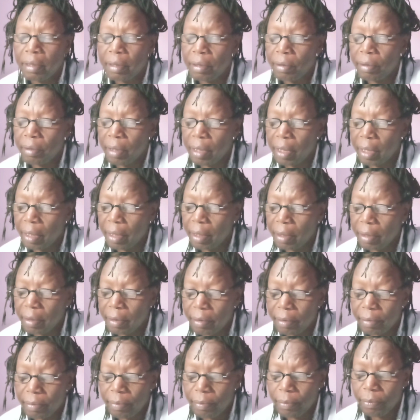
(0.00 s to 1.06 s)
Okay,
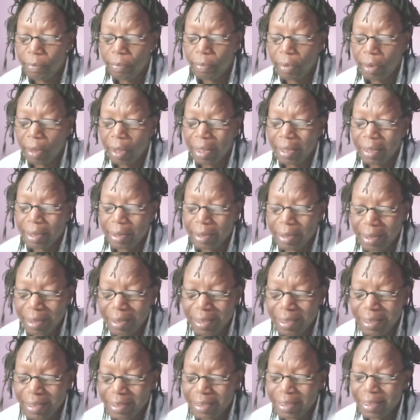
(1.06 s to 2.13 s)

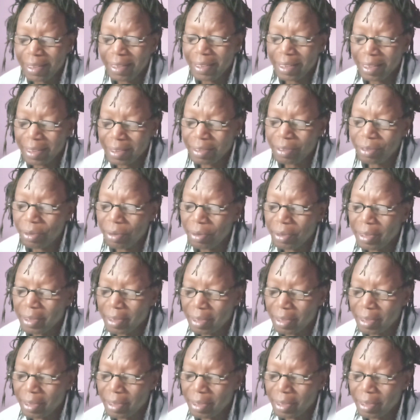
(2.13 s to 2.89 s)
this is the literal